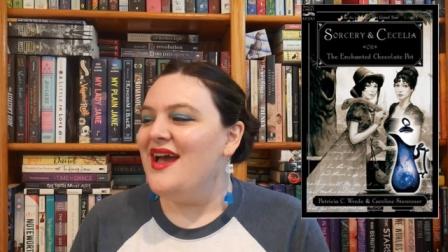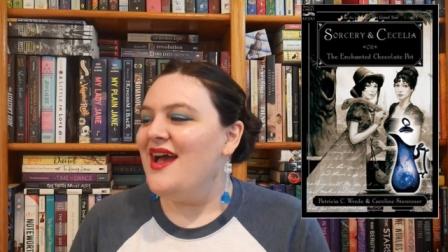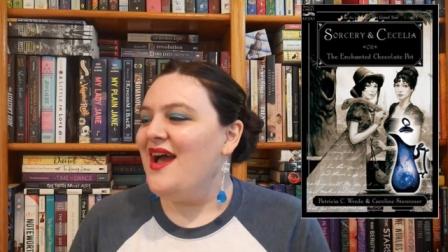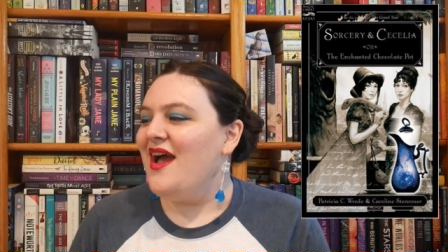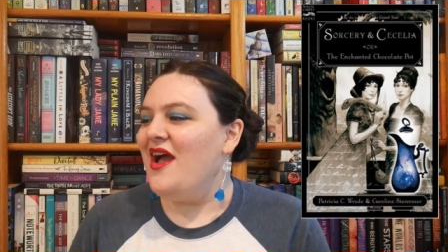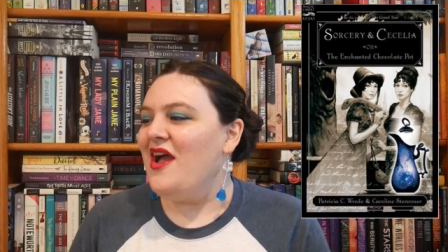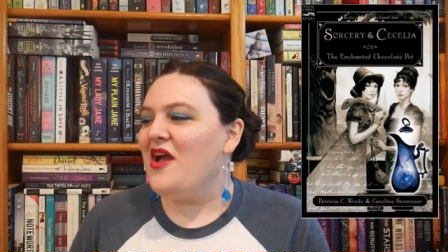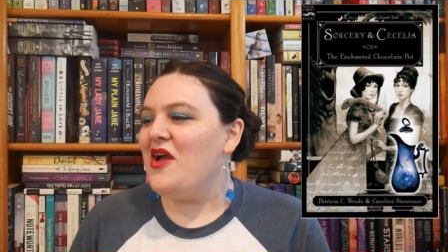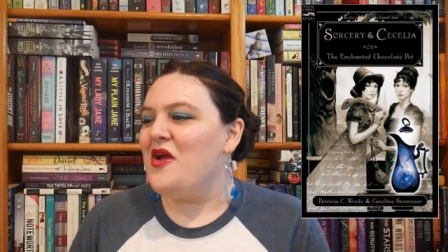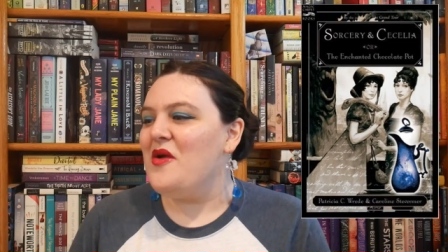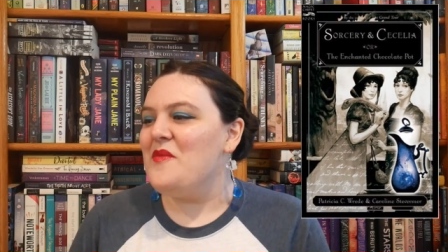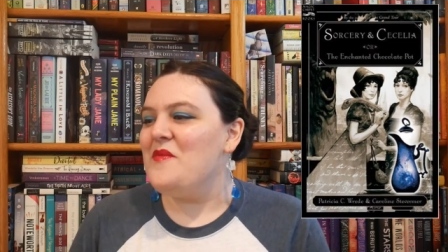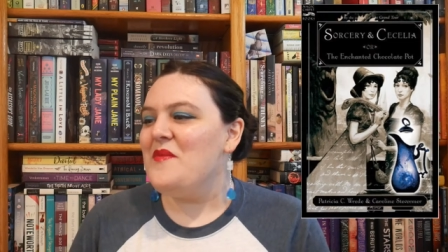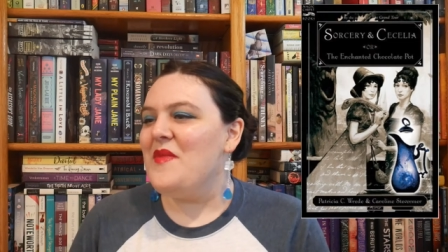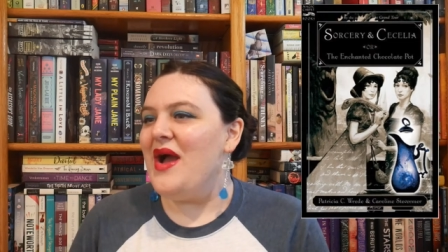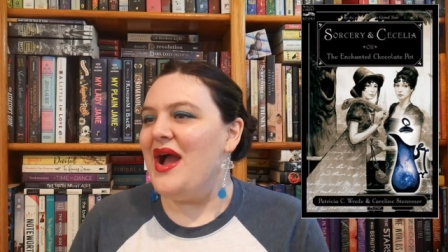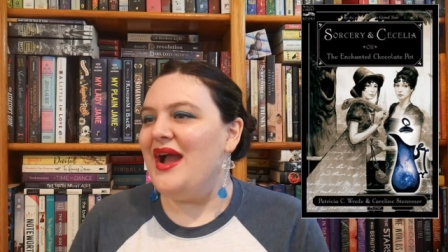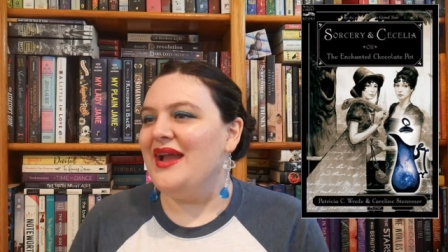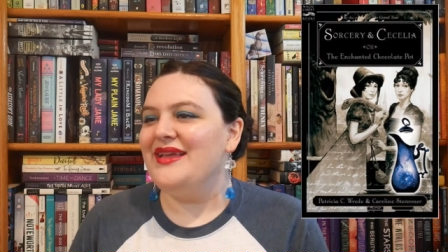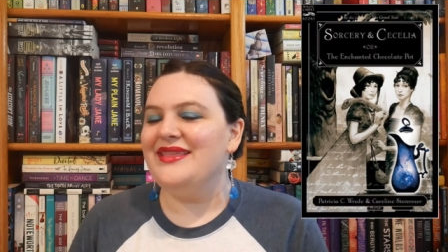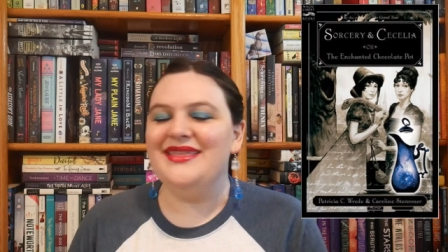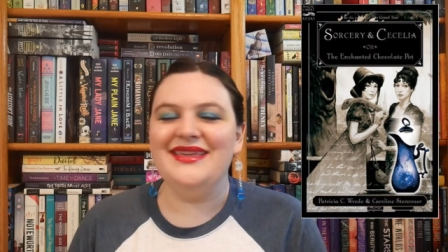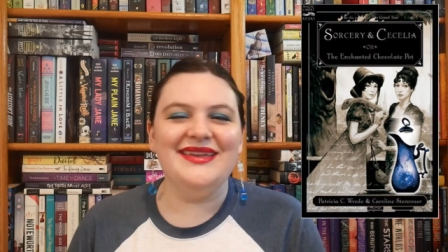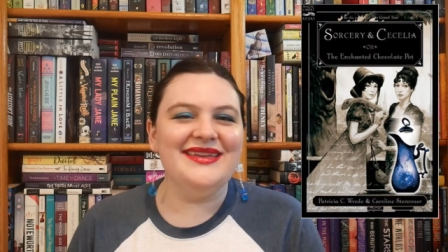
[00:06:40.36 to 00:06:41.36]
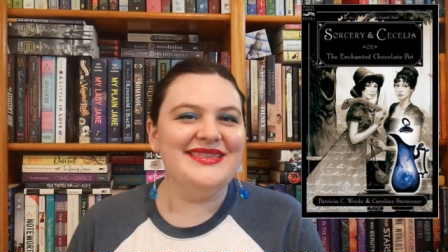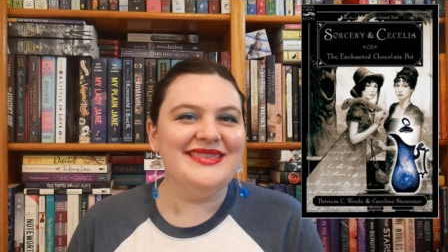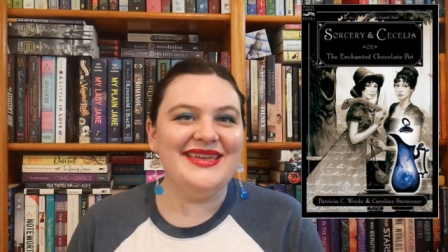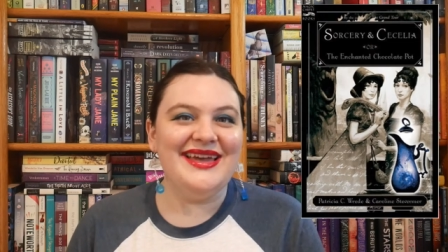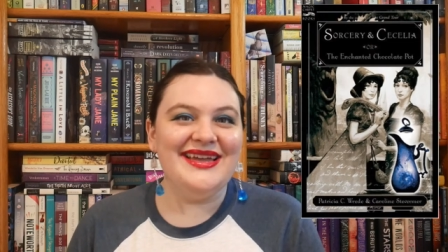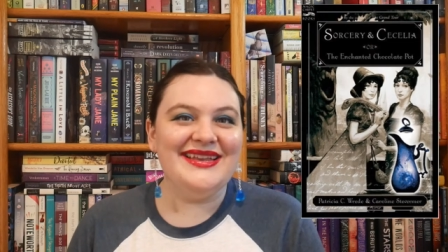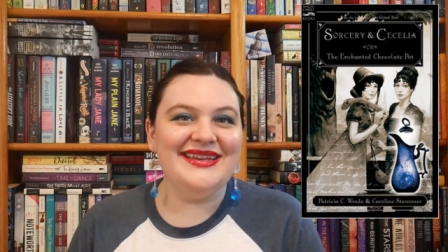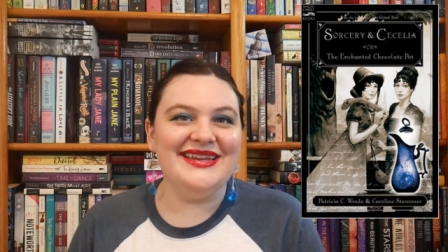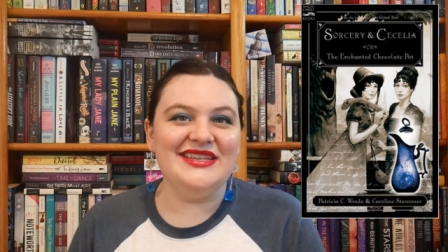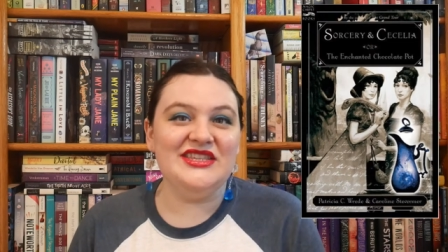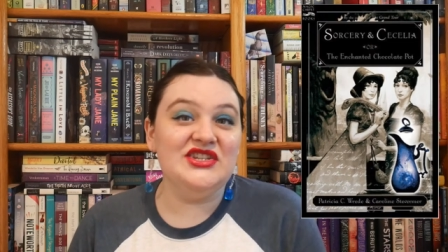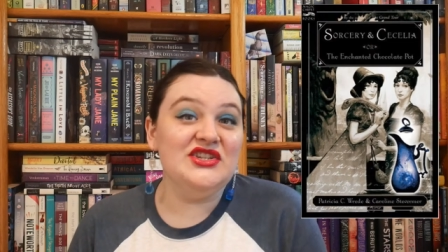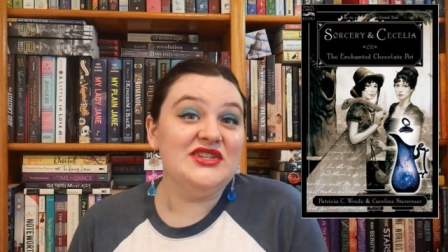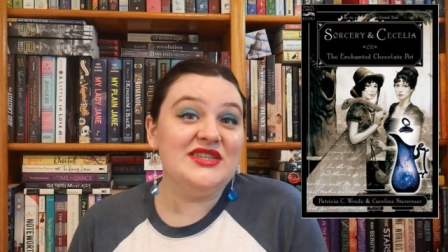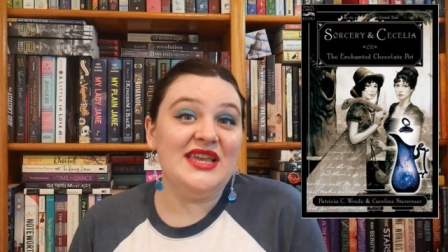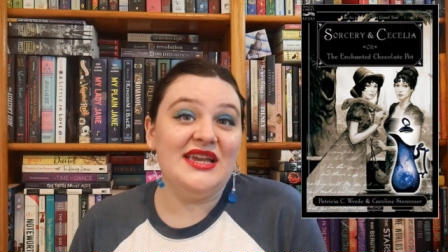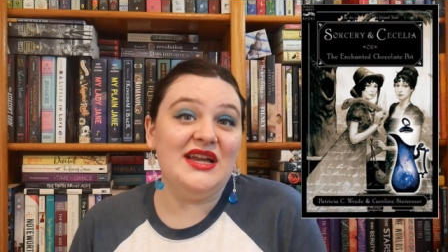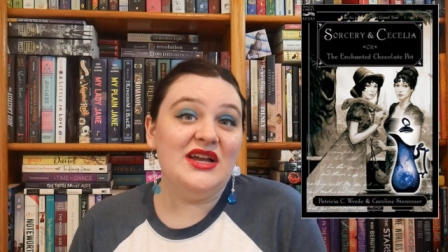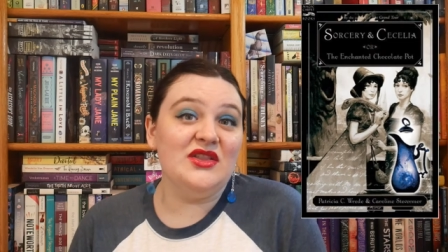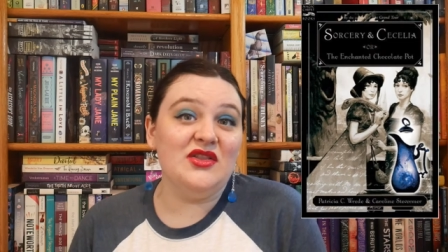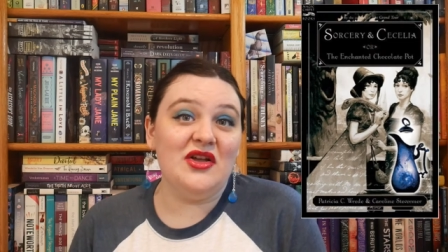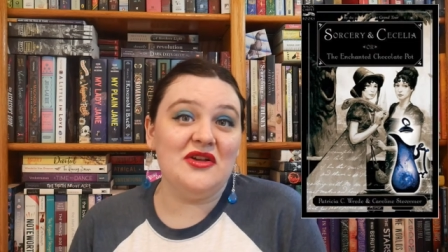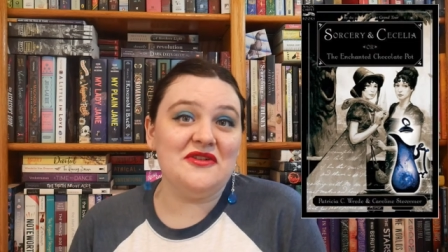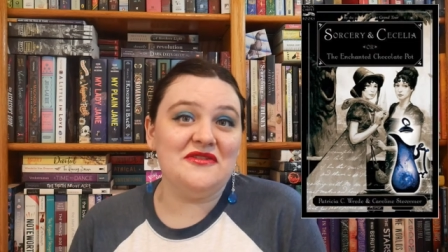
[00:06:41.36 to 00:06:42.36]
Um, I think that it's just
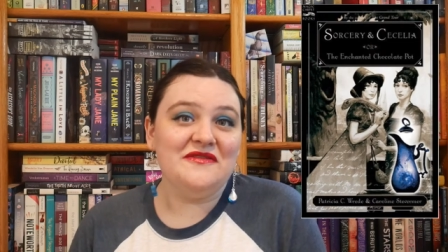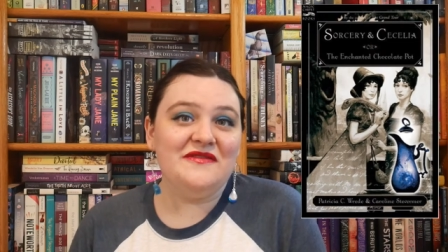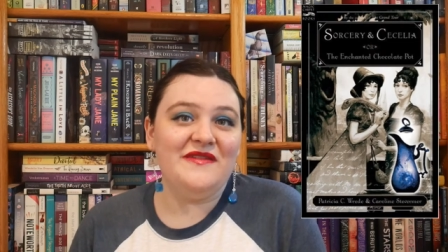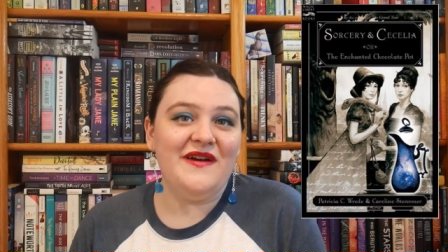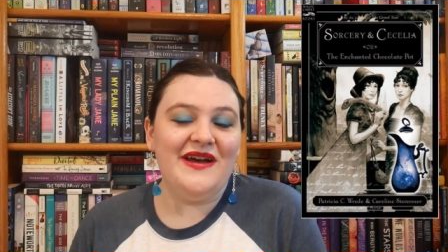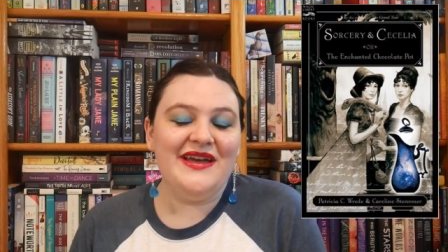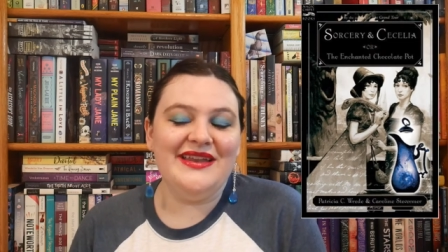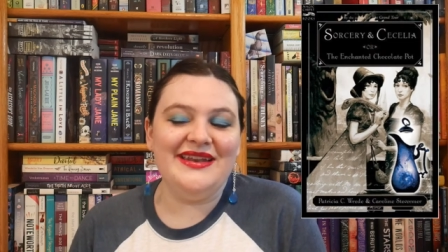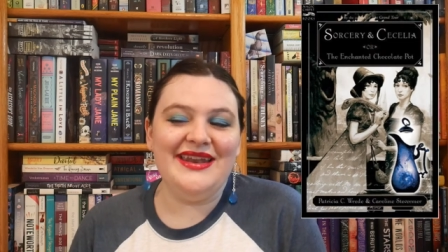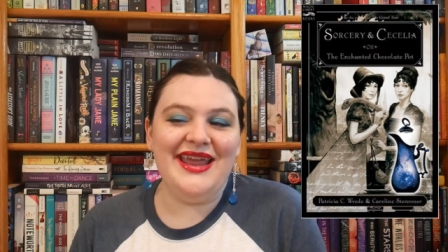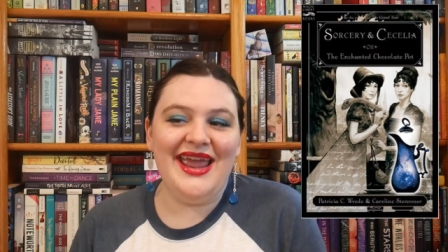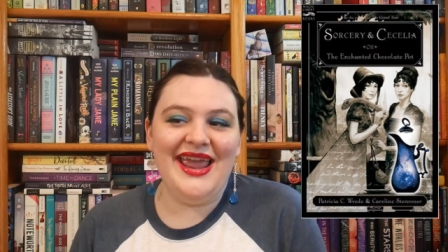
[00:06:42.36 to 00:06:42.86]
like a lot of fun,